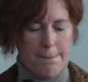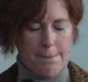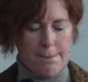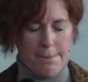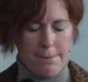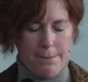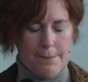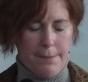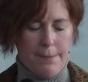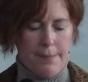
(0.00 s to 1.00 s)

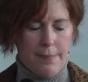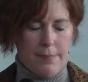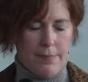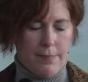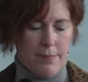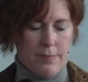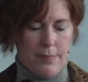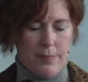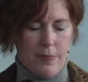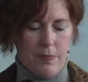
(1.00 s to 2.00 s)

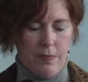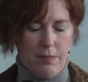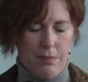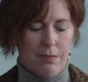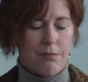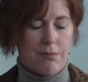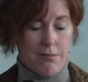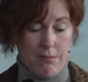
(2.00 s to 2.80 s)
Nobody speaks.